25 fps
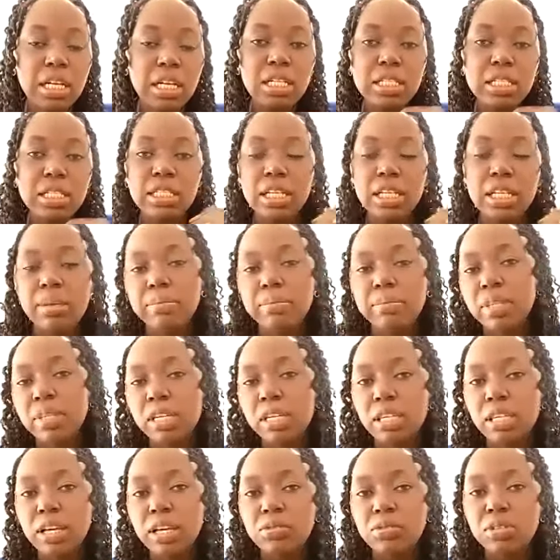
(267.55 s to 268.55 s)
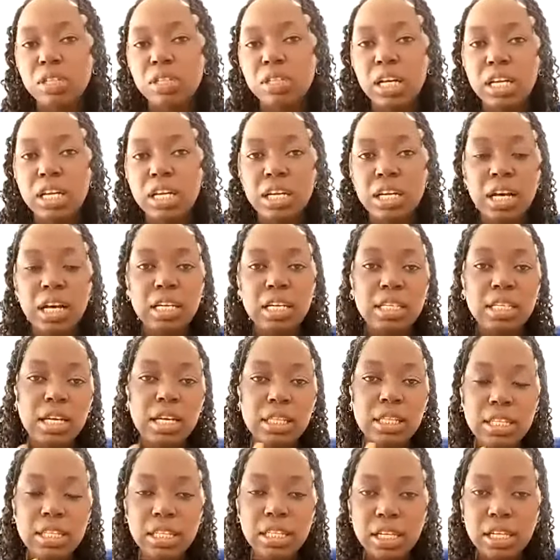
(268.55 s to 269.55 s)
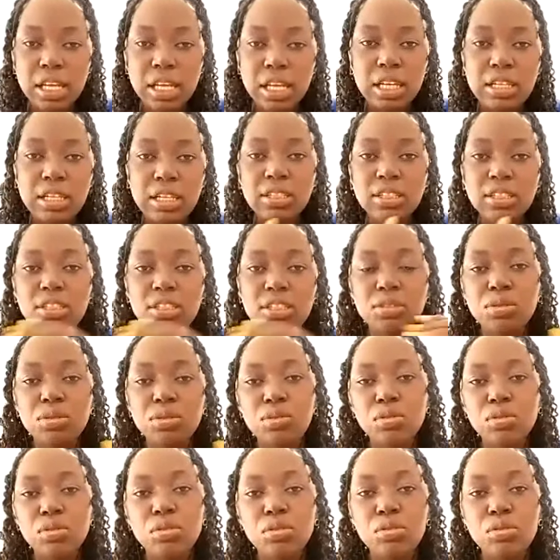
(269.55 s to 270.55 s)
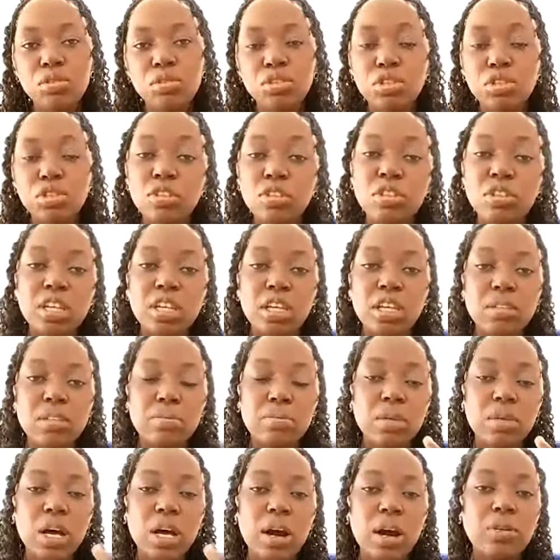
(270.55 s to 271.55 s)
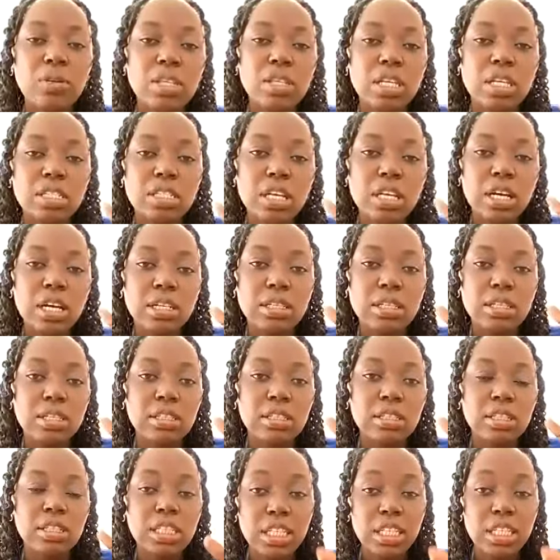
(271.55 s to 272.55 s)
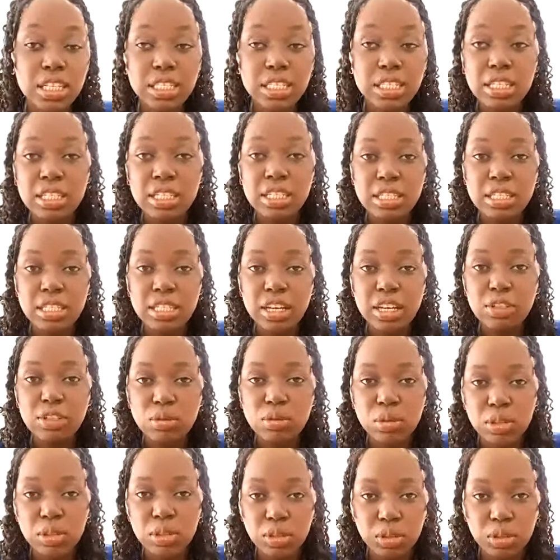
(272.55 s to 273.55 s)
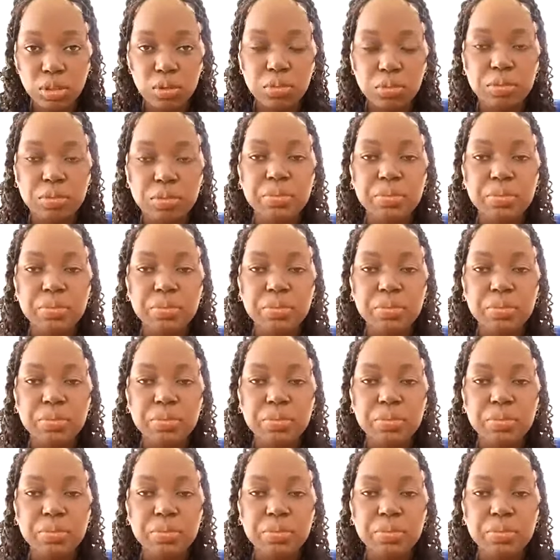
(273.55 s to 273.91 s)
something that we can add at the end to show them how they can get in touch with you.